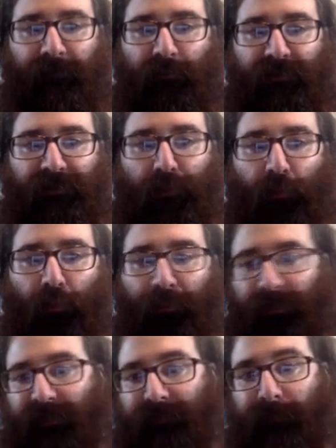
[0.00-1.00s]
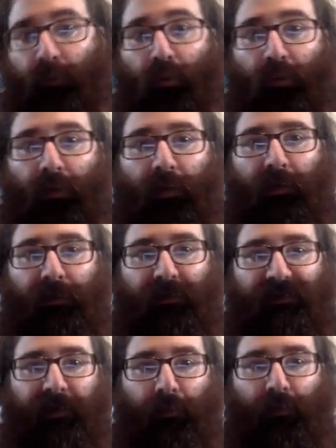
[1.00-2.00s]
or 0 plus 4
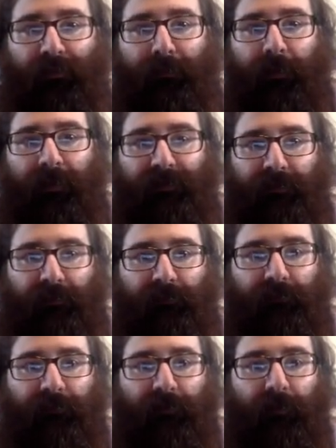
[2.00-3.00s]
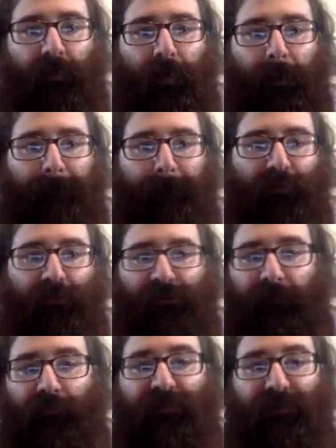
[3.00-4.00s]
is then always positive. So it's
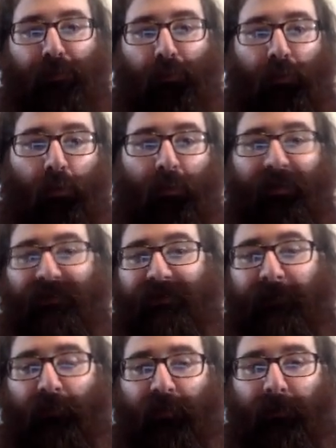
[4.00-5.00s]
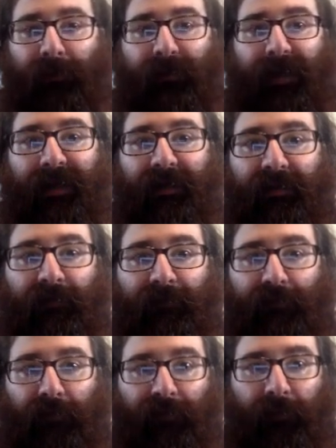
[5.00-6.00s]
never 0, and it's never going to be negative,
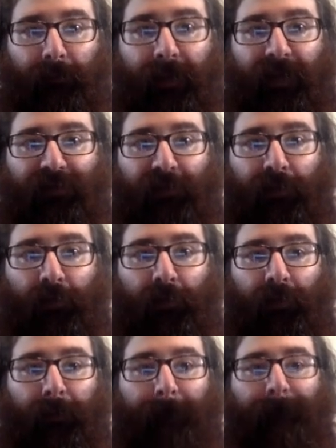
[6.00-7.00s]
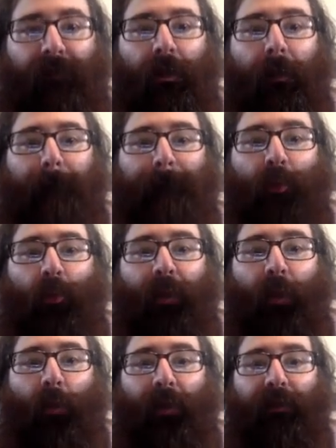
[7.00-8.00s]
so nothing imaginary. But what
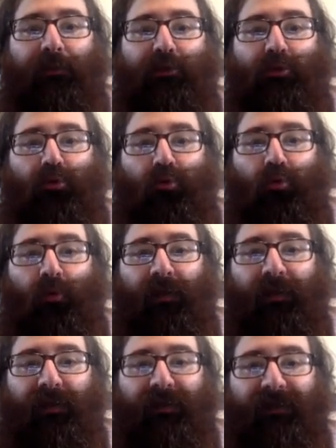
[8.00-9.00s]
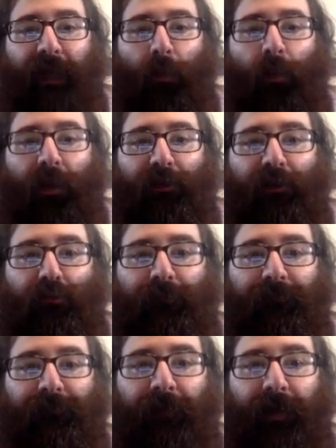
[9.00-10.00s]
I want to do is I want to
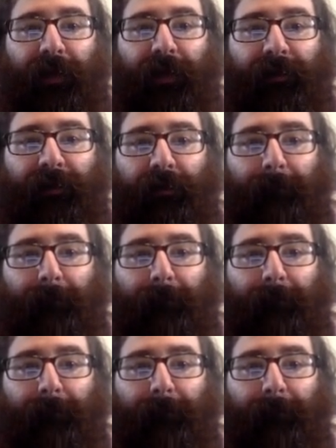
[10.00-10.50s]
find